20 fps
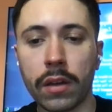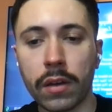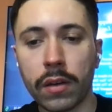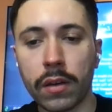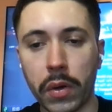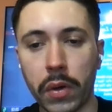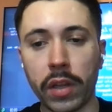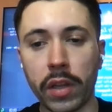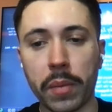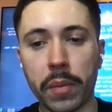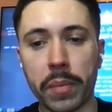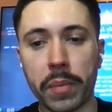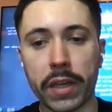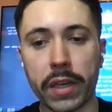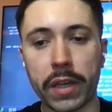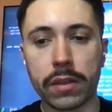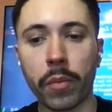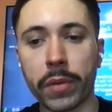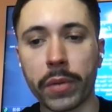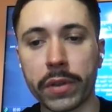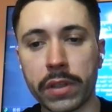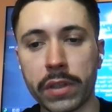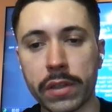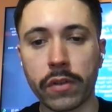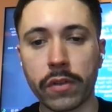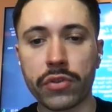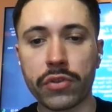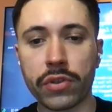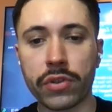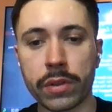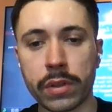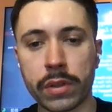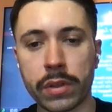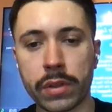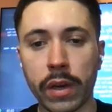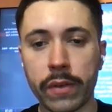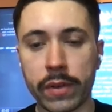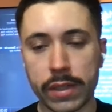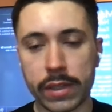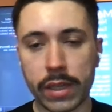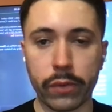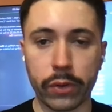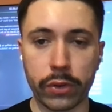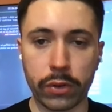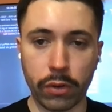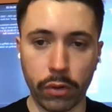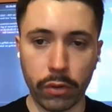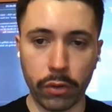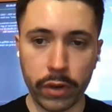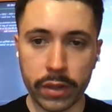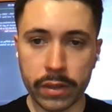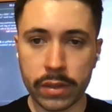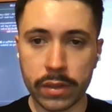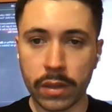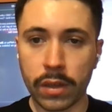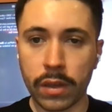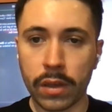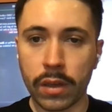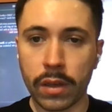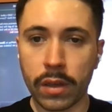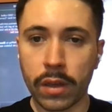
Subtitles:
we only pass the company description. This way we save on tokens.